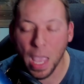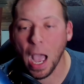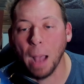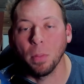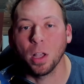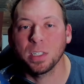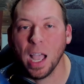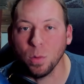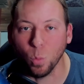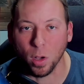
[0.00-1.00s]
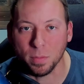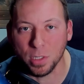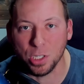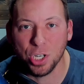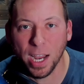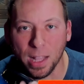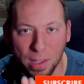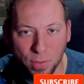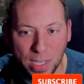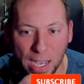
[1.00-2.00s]
I'm Luckside. Welcome to the channel.
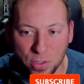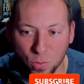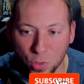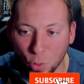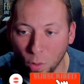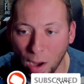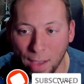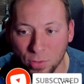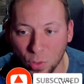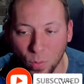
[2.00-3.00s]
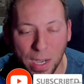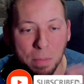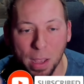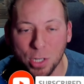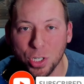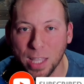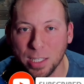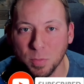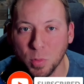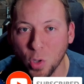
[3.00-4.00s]
If you guys are new or haven't already, make sure you hit
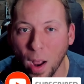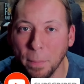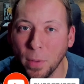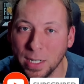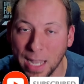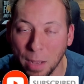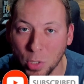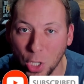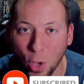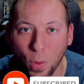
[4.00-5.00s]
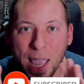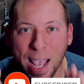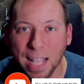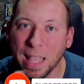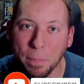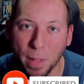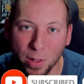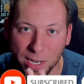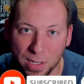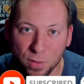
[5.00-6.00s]
that subscribe button down below. Hit that bell
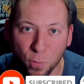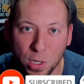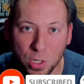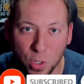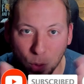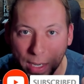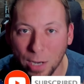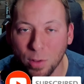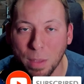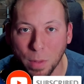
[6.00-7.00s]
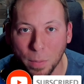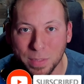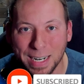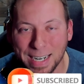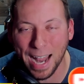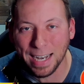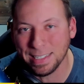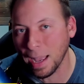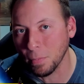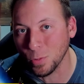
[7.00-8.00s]
again. It's free to do. It'll keep you updated
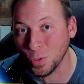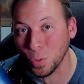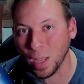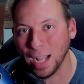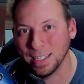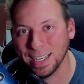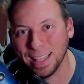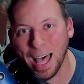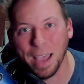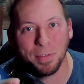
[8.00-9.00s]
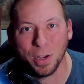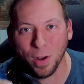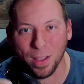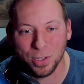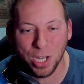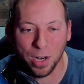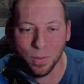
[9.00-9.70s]
anytime there's new content live here on the channel.